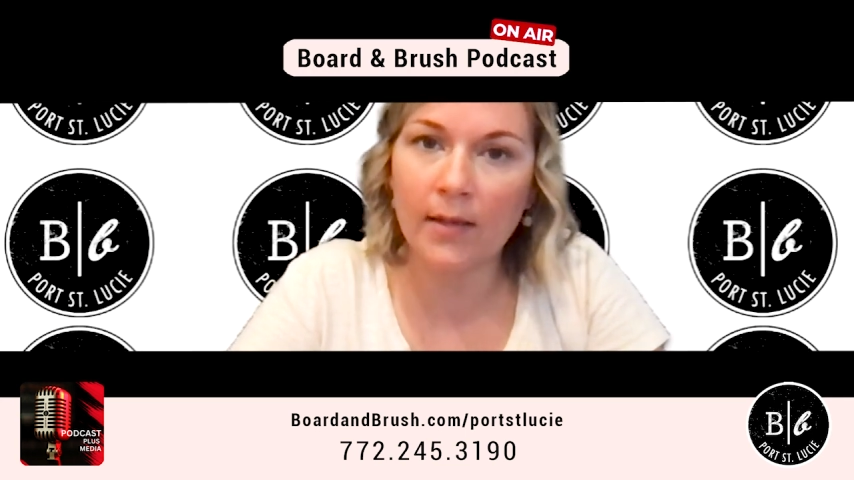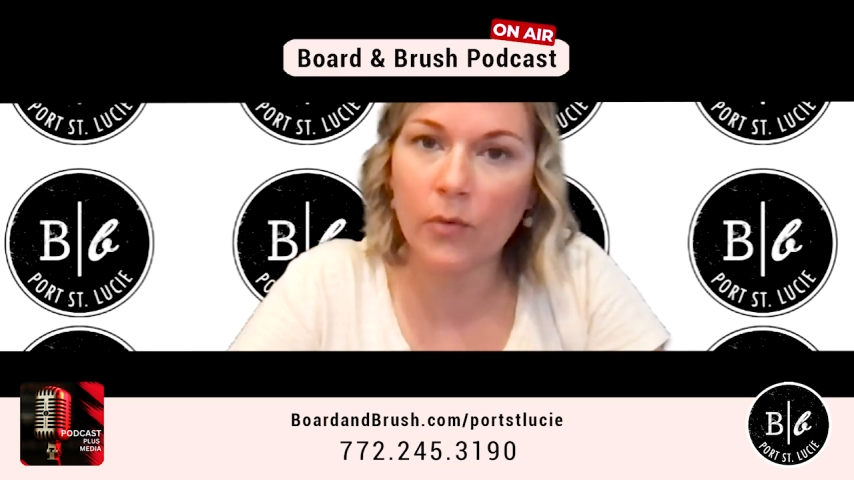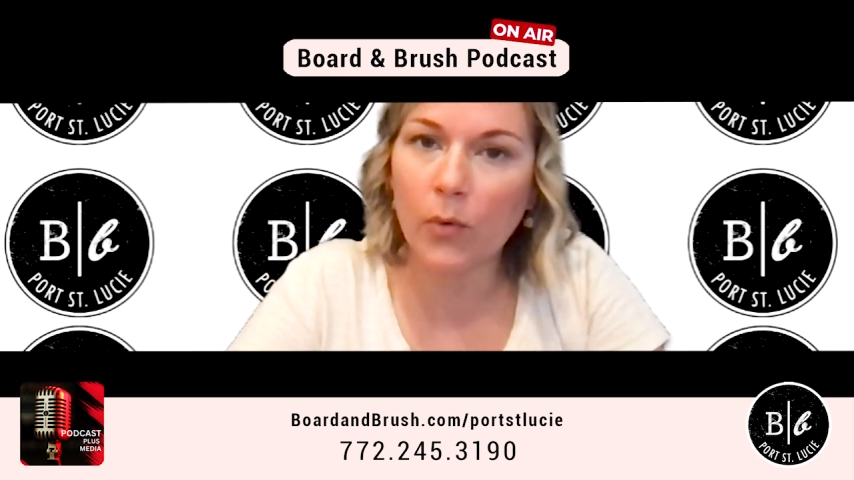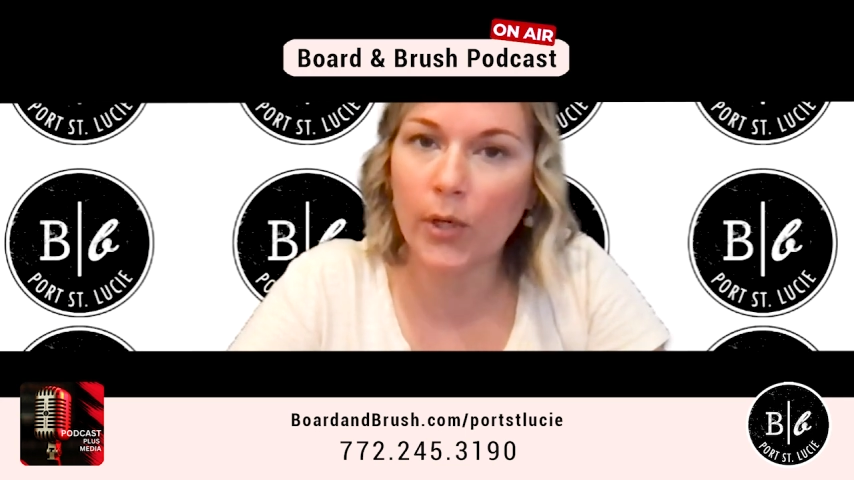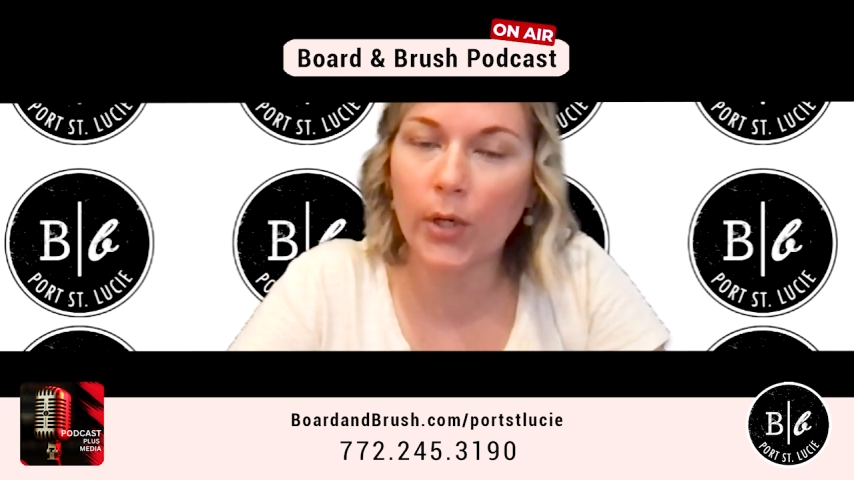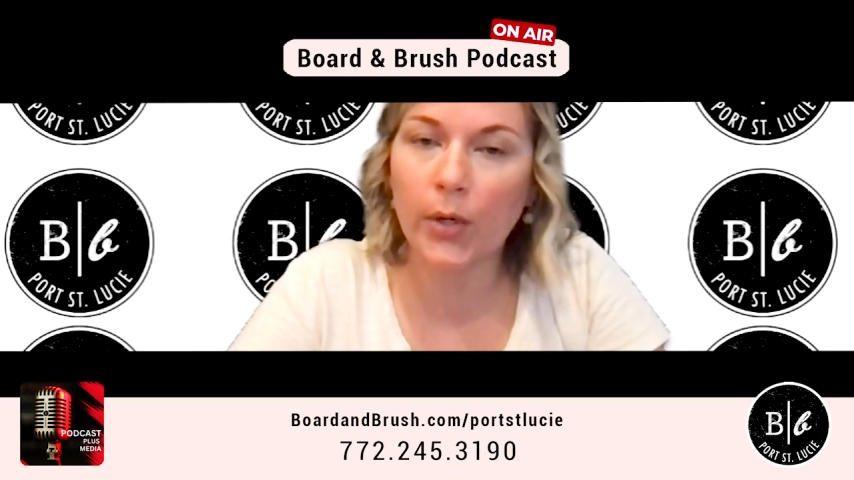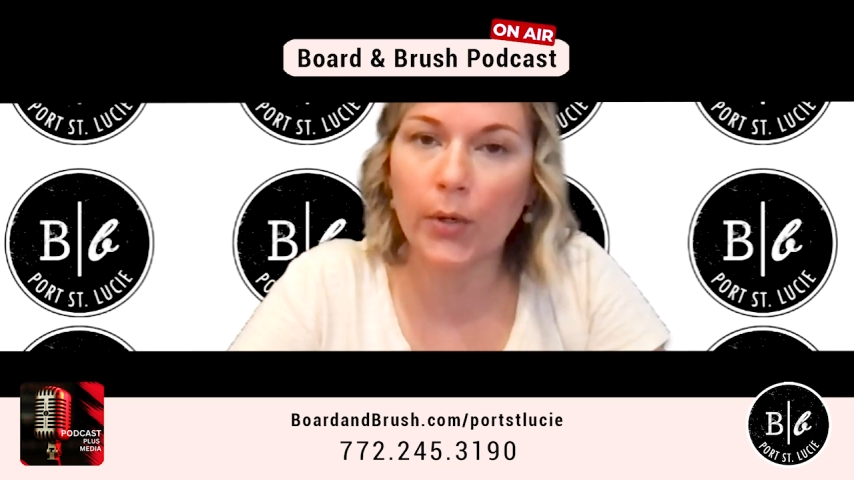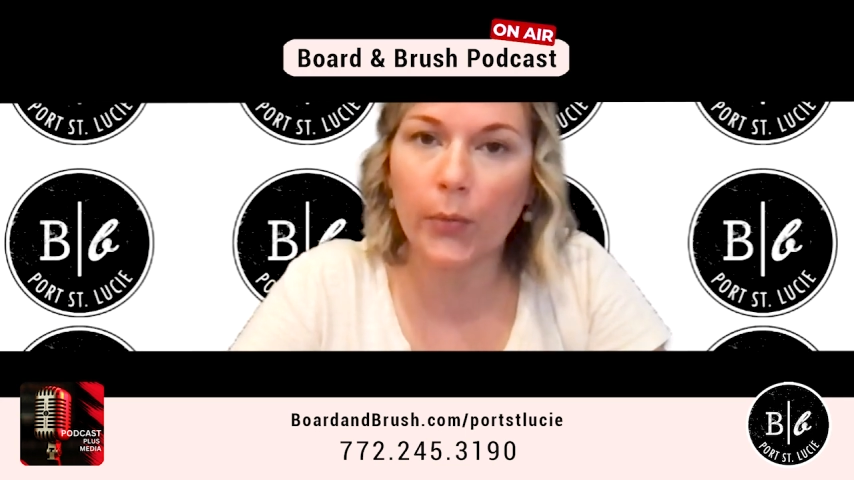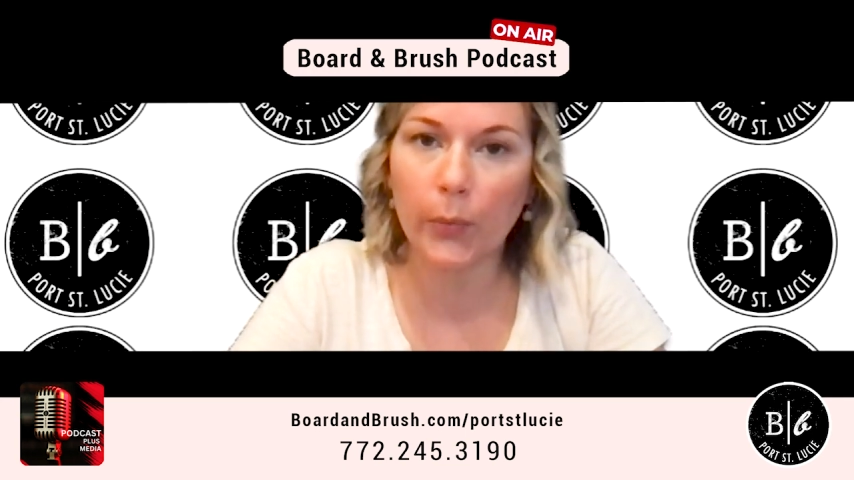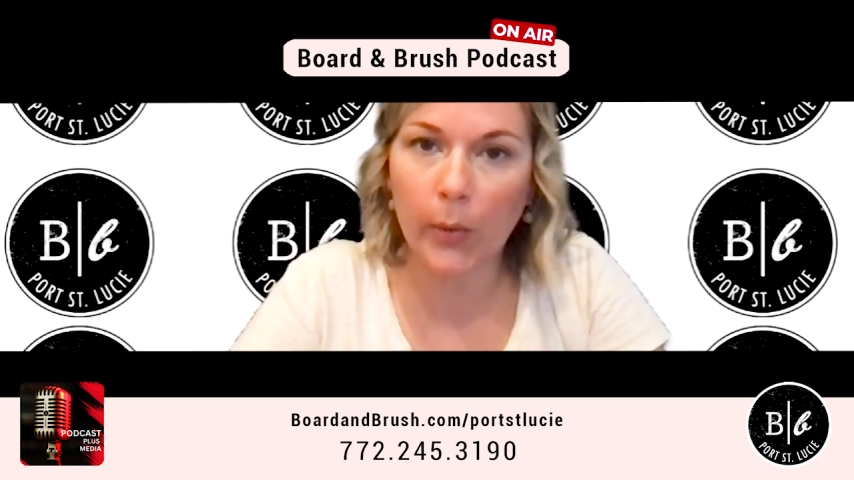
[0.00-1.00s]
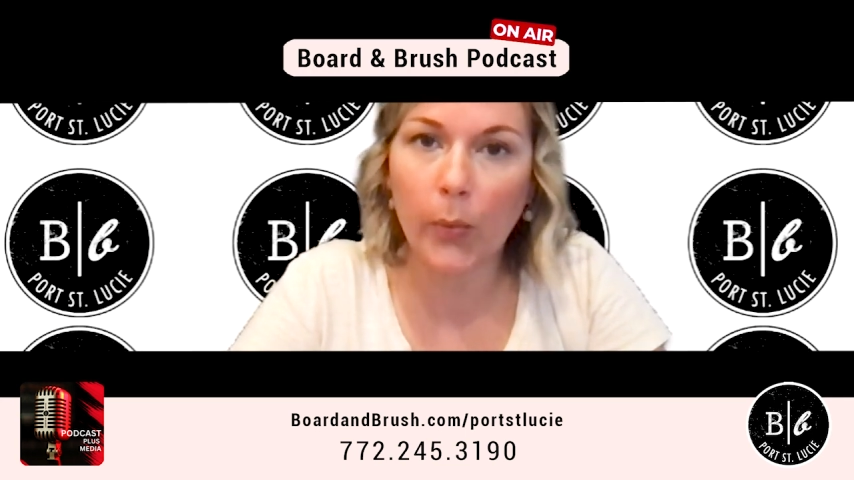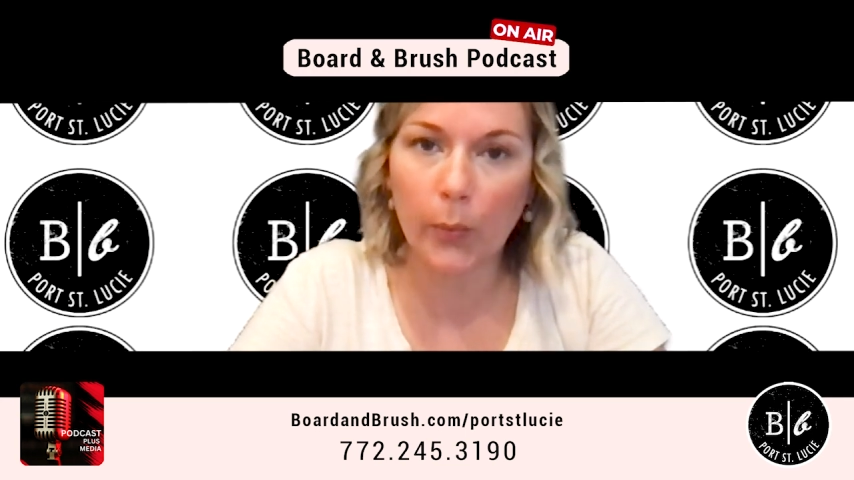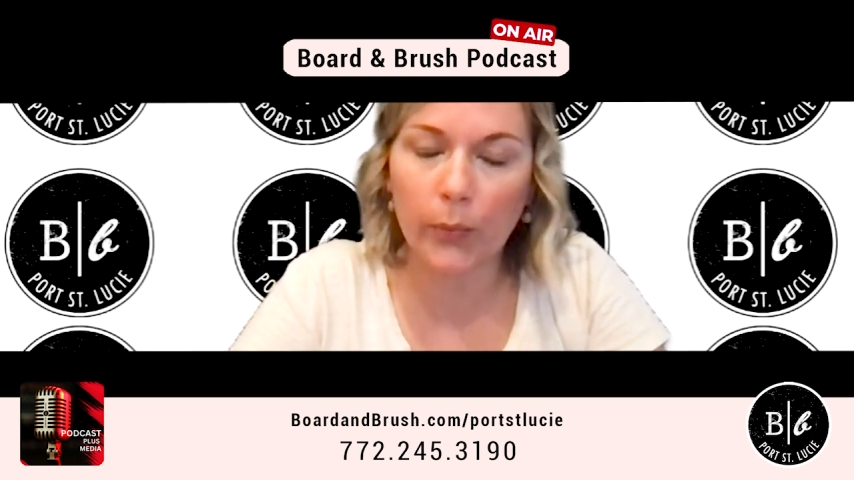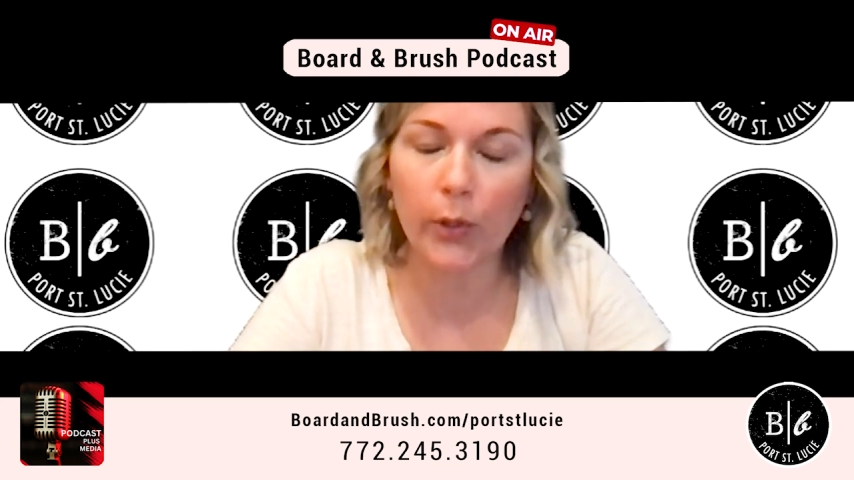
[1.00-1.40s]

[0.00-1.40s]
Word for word: event or your